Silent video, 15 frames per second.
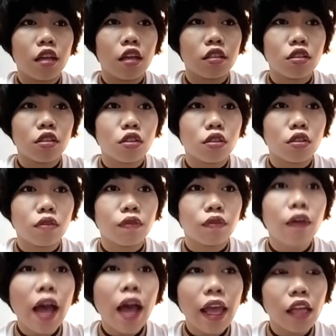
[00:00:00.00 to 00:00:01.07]
it's
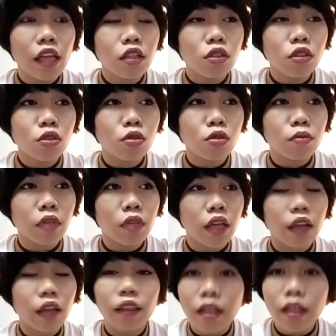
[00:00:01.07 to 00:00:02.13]
fine to be
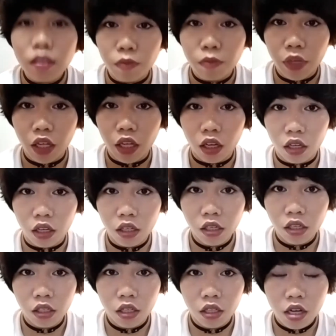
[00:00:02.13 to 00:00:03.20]
a lesbian
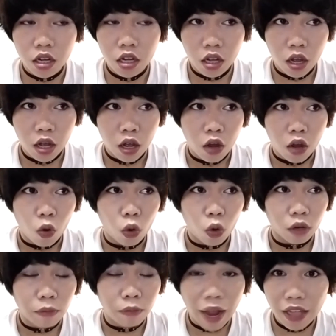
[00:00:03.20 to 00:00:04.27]

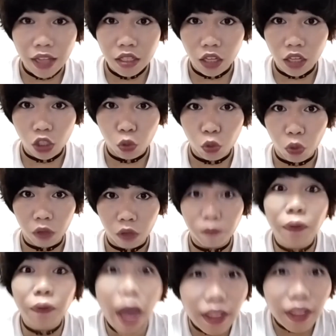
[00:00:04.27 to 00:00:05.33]
or bisexual,
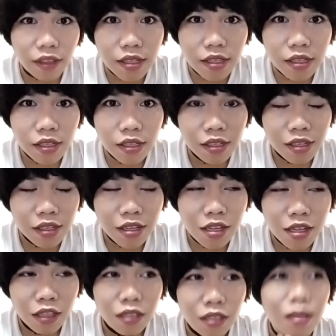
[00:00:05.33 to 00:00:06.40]
but
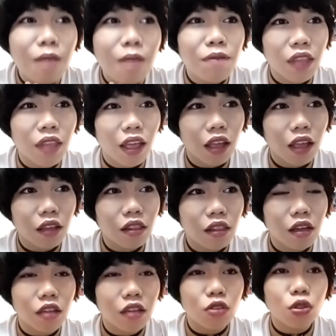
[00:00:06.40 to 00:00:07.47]
someday
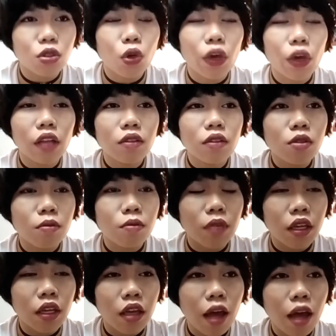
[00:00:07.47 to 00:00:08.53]
there is going to
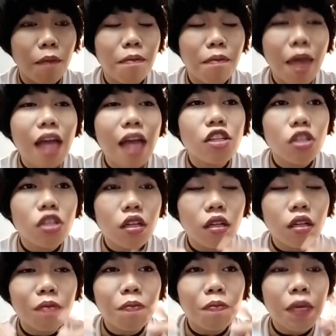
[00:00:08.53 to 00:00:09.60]
be a
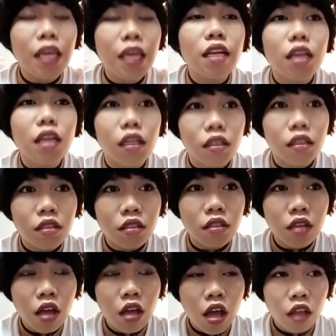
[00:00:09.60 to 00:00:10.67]
magical
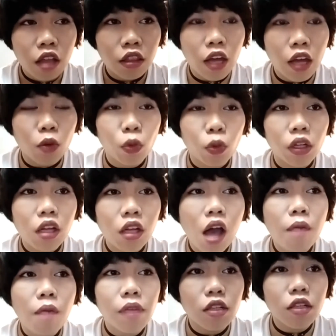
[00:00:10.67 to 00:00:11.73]
penis that will
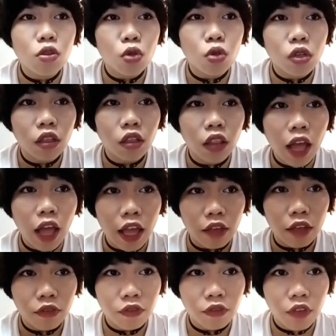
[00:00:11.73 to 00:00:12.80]
come into your
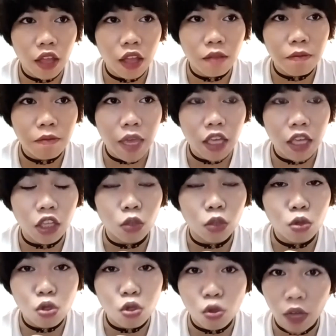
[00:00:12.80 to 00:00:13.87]
life and make
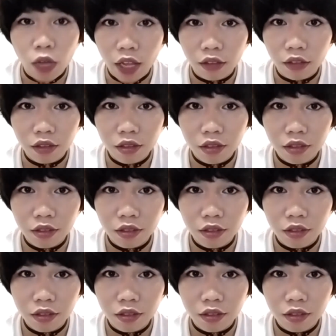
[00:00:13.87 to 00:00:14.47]
you straight.